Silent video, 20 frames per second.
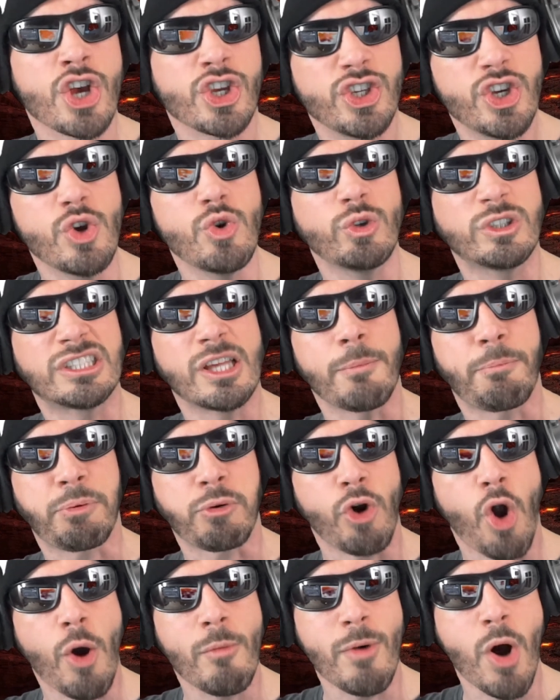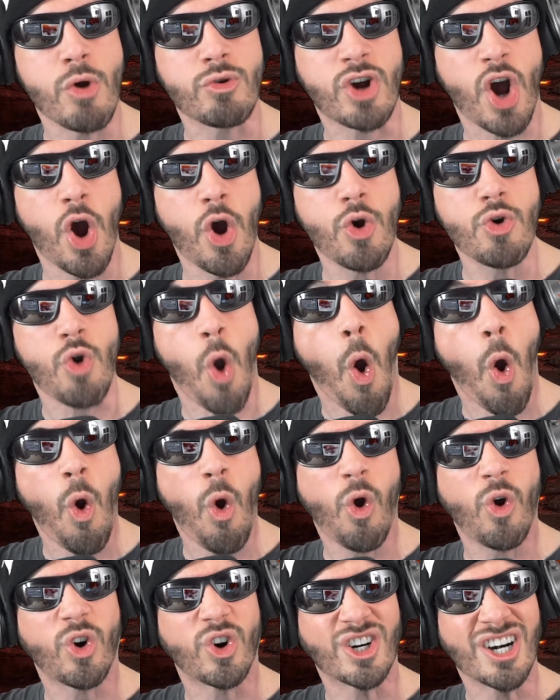Use the promo code
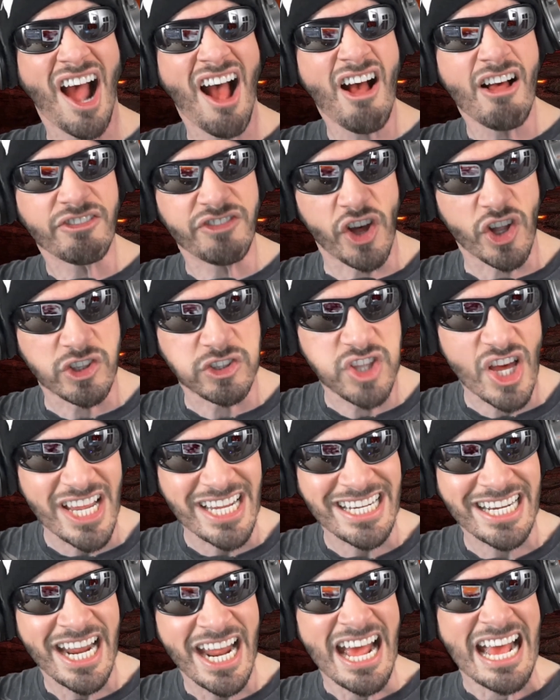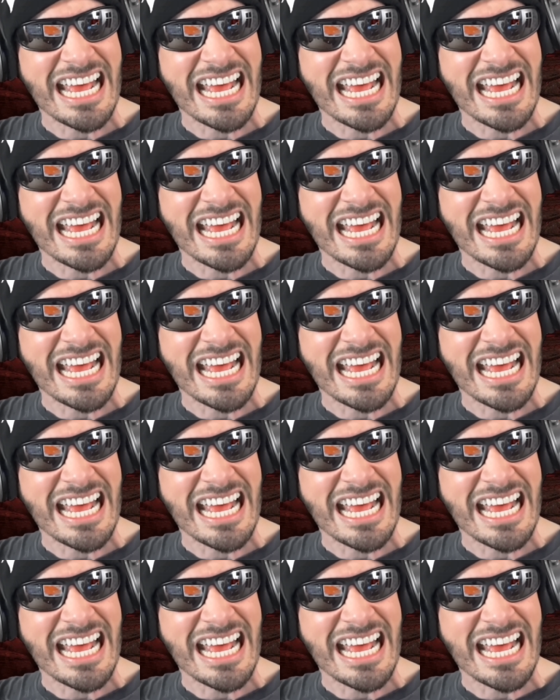or the link